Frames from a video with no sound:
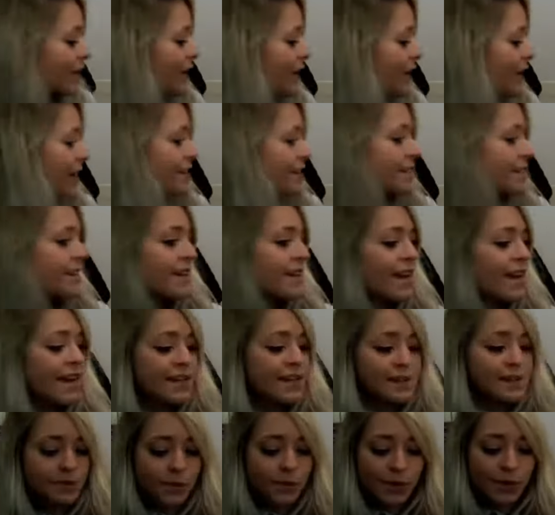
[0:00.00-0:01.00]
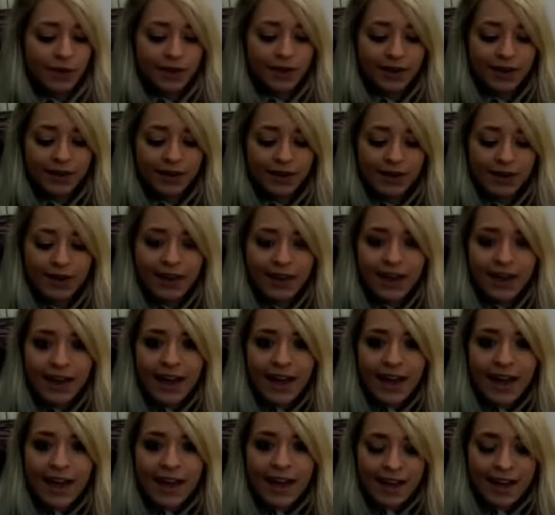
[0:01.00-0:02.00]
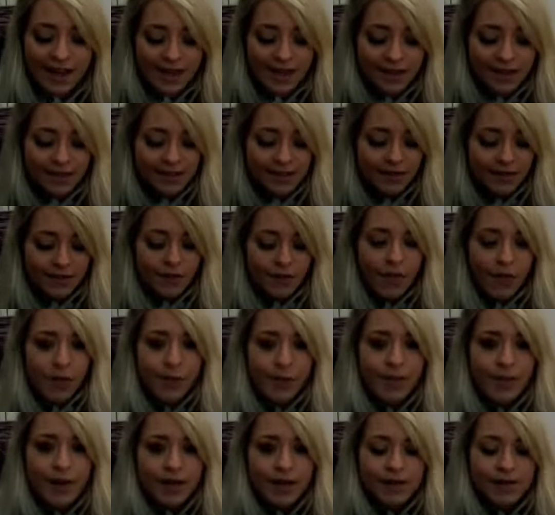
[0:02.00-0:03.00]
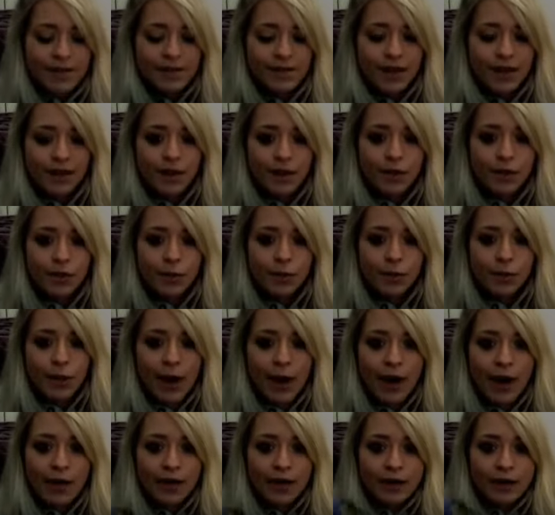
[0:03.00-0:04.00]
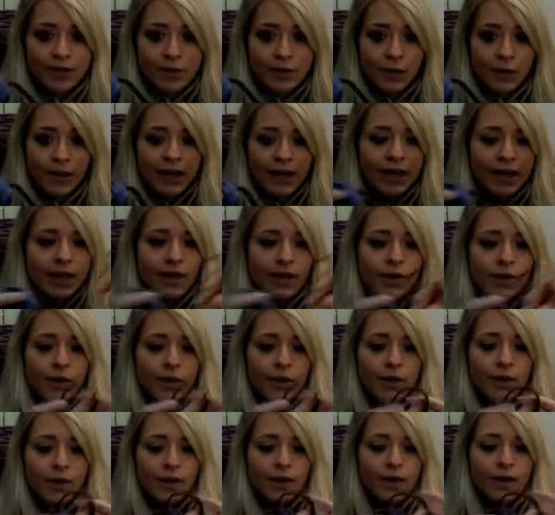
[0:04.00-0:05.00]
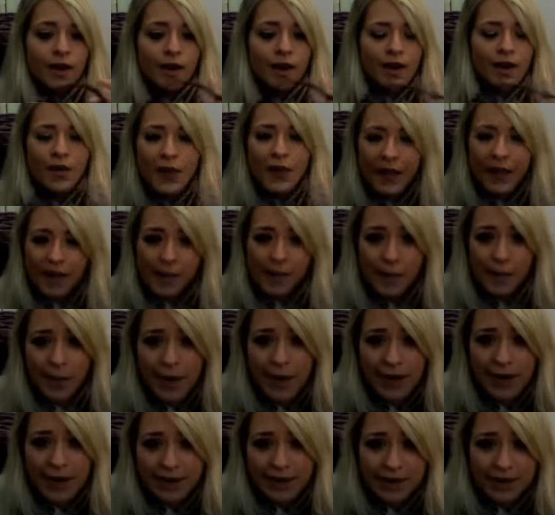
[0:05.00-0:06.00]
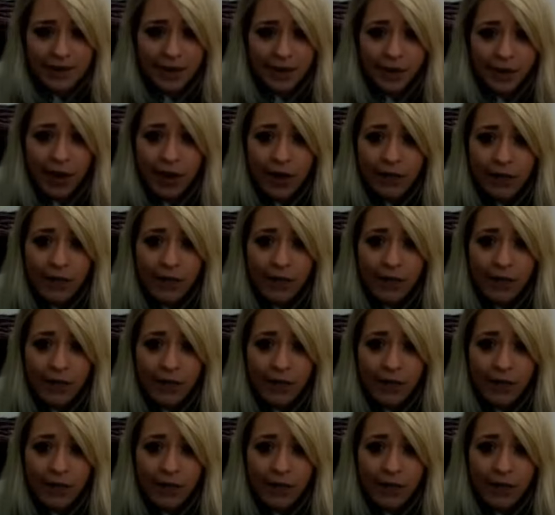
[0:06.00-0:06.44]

Okay, so the next one is from a designer called Patrick Sweeney, who I think I'm pronouncing that right.